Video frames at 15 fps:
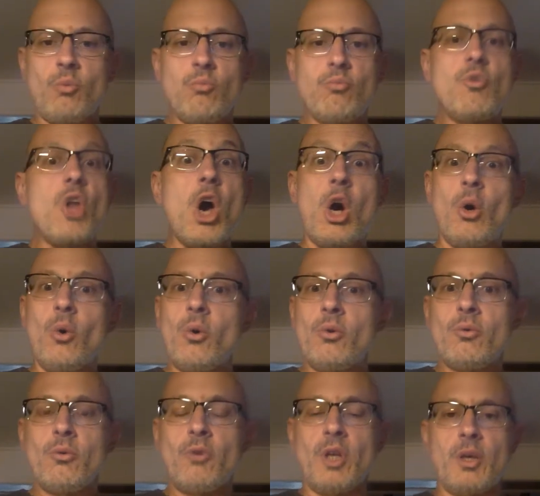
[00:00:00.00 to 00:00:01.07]
No,
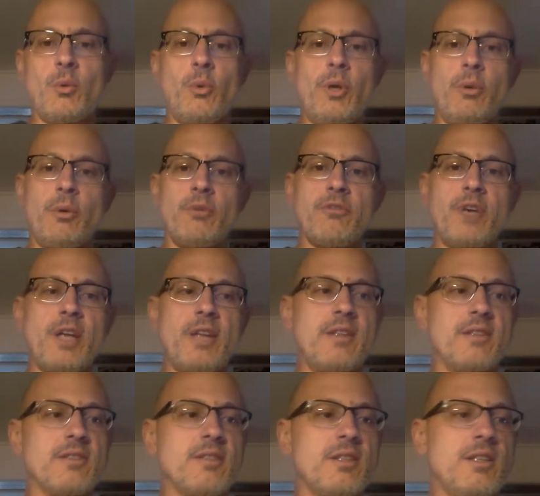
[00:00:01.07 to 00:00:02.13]
like, we will fight
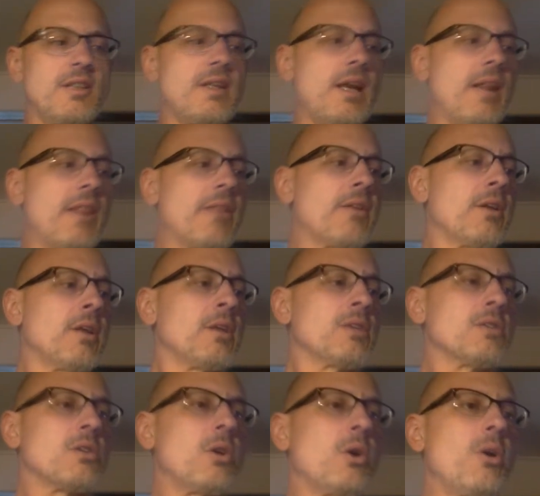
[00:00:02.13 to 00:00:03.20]
this to the death.
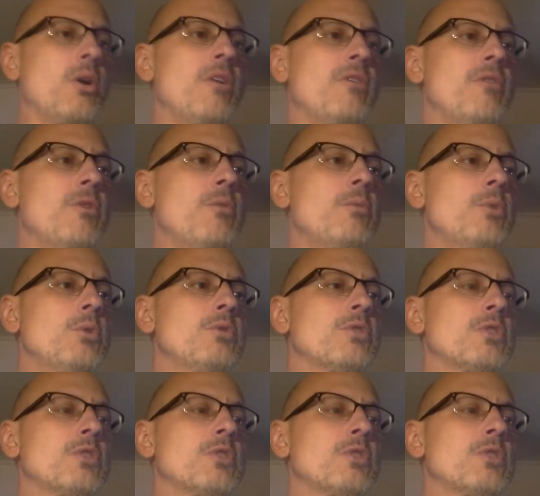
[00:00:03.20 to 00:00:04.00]
So if you move